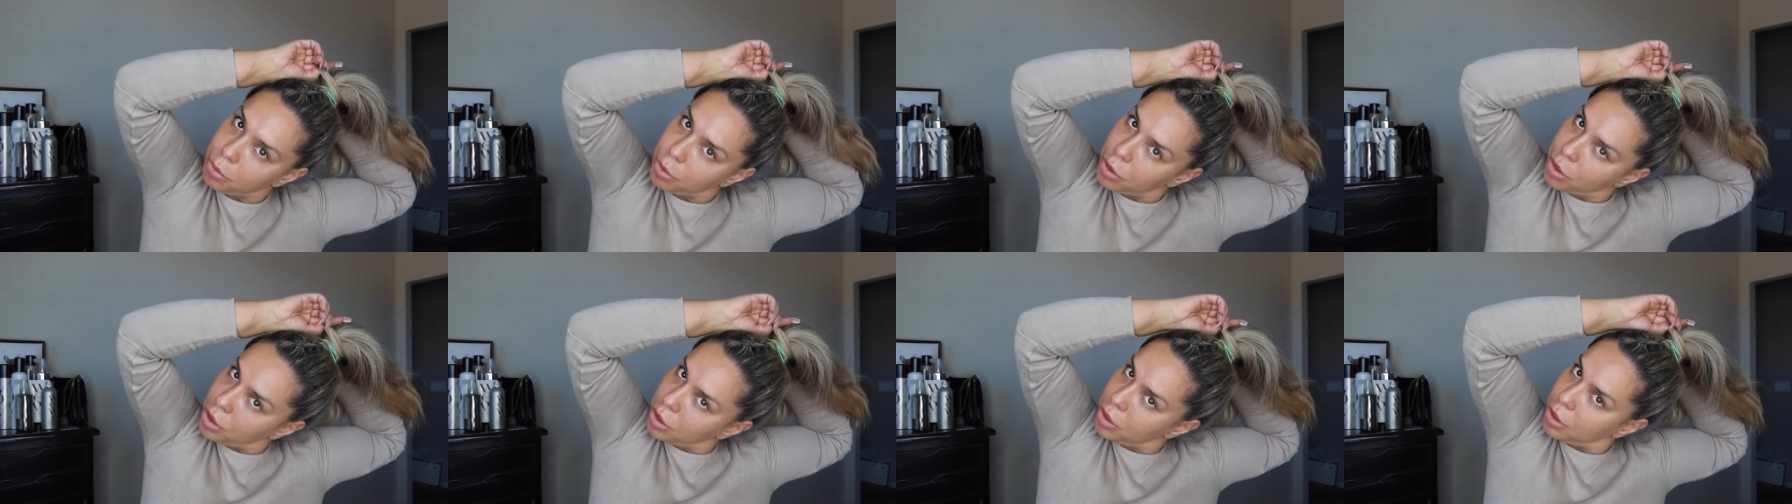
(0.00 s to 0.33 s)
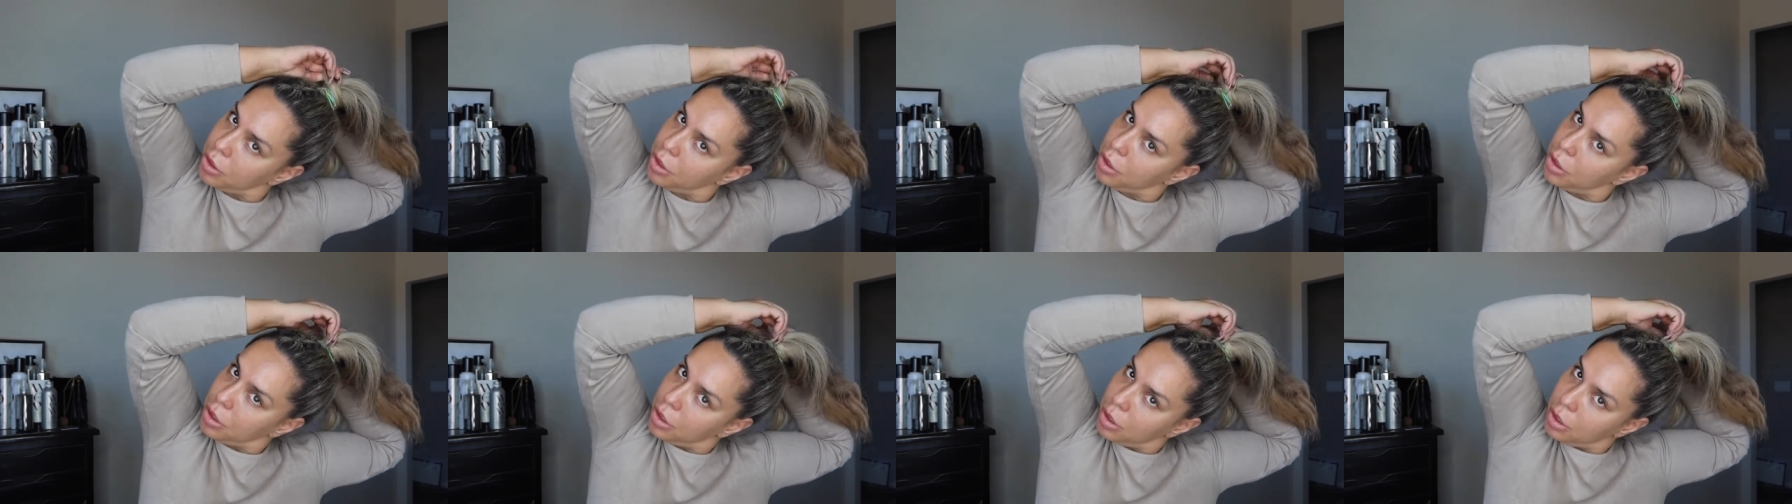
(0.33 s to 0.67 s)
your
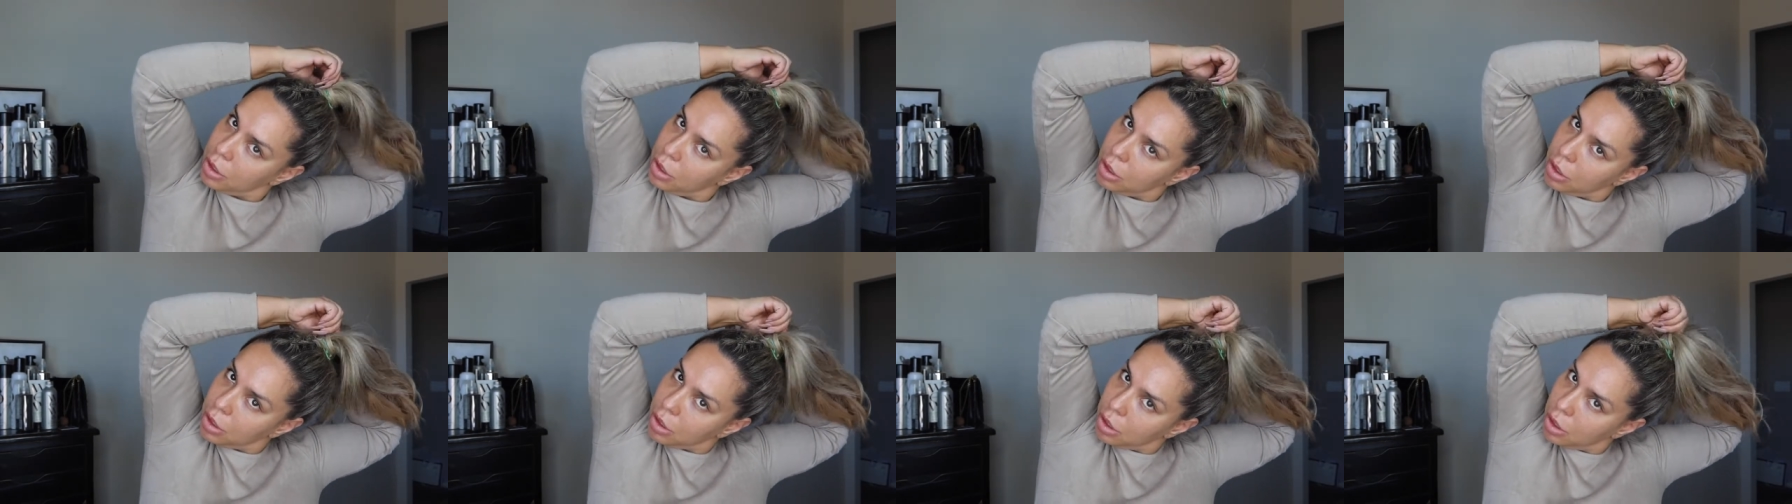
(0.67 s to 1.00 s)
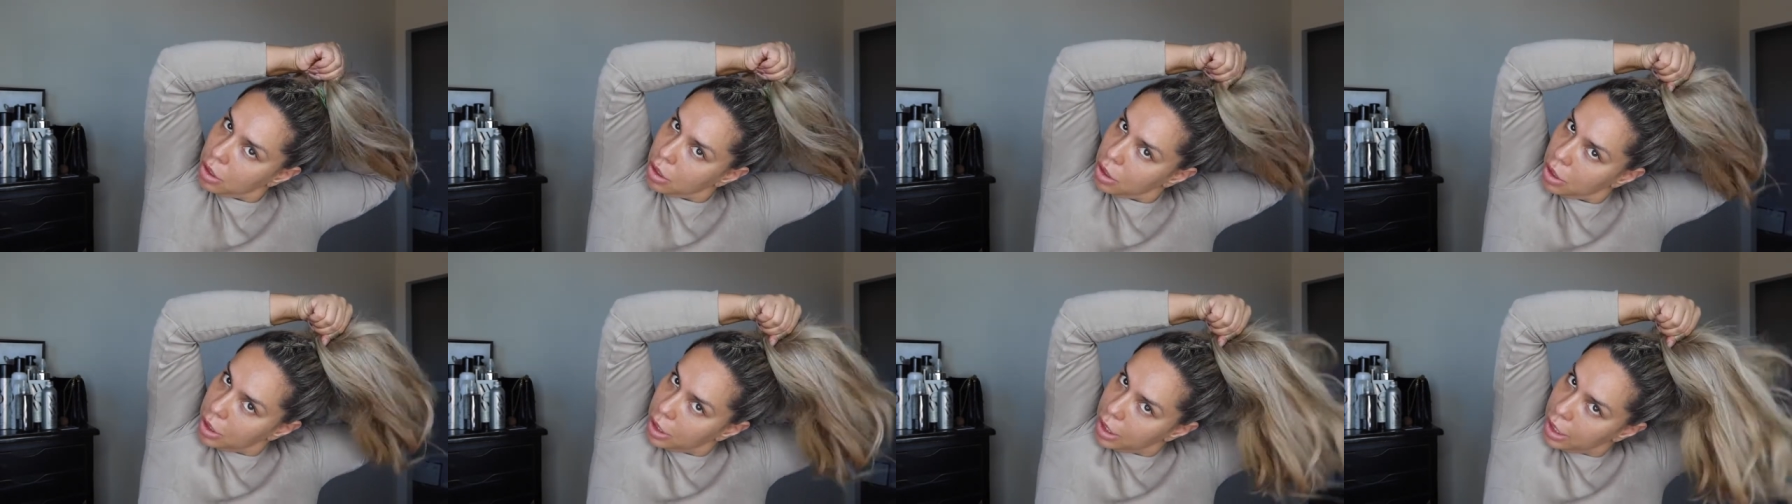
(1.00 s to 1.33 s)

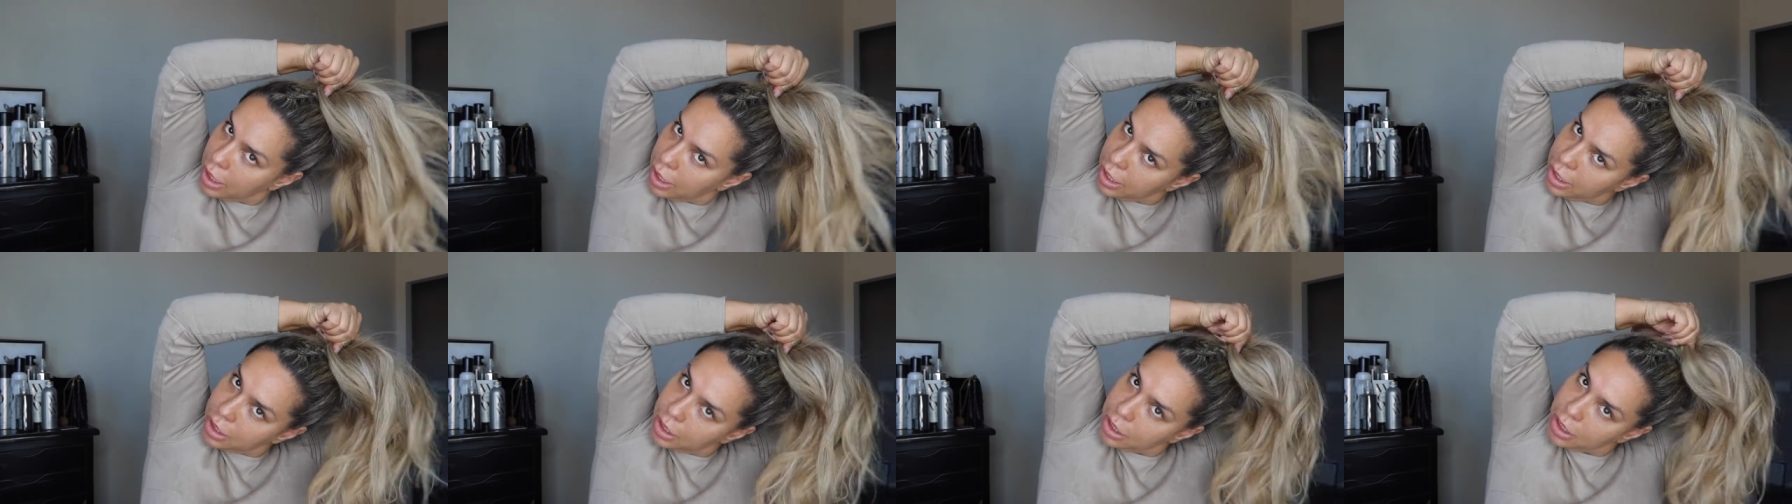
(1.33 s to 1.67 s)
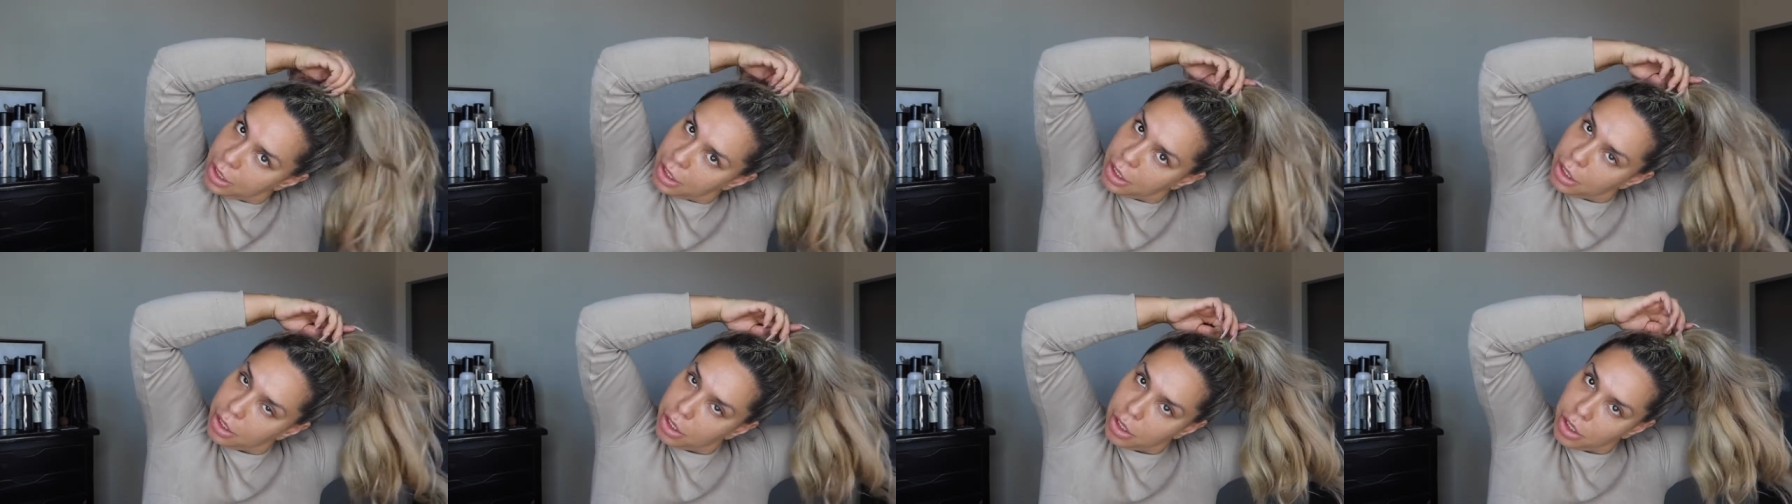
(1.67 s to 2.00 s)
hand
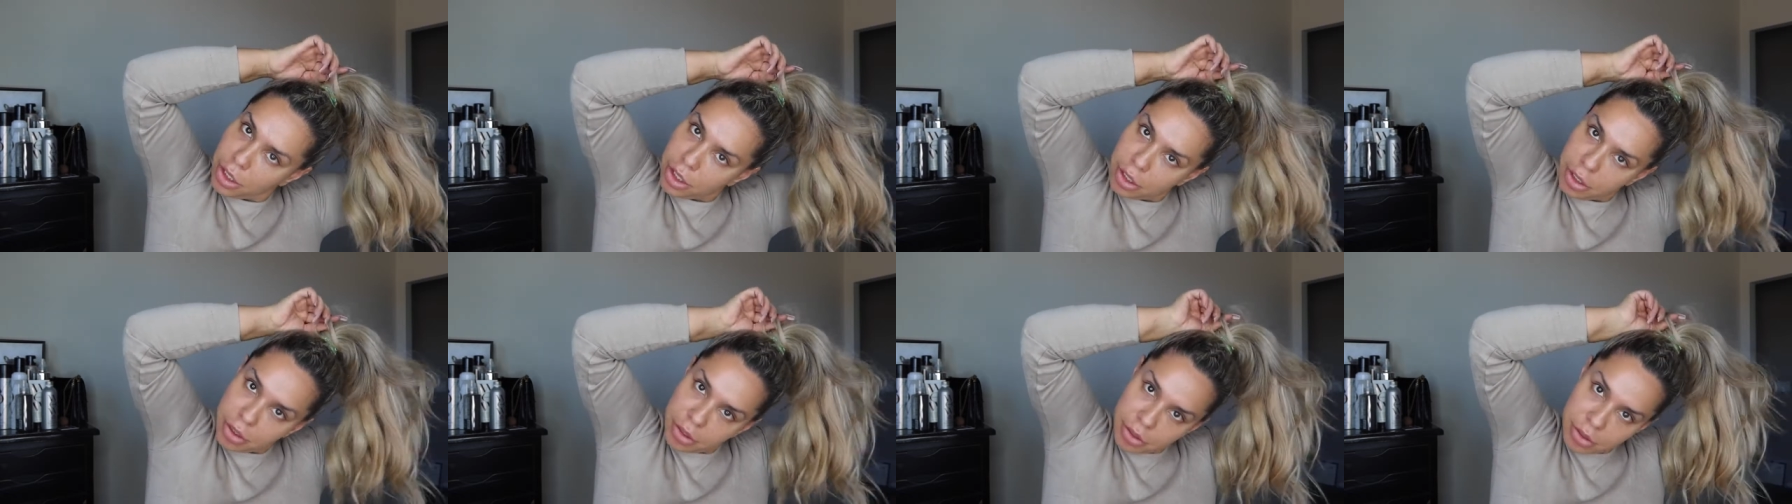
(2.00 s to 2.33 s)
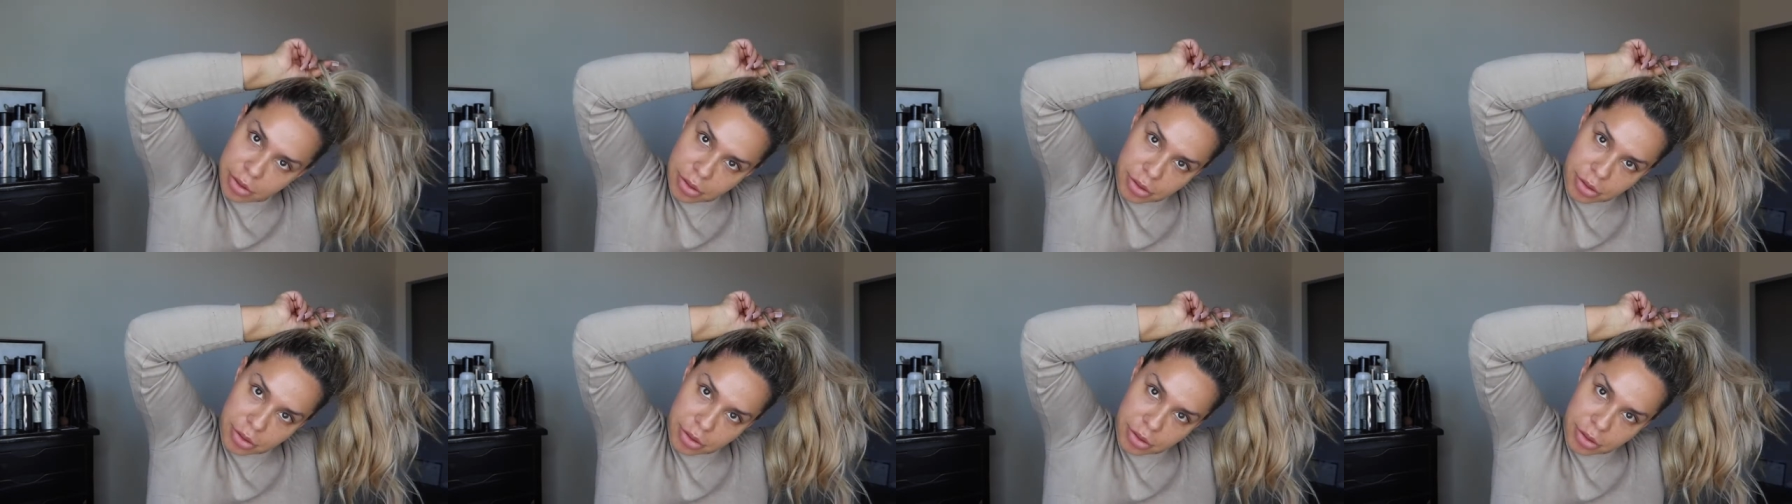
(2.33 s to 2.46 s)
in there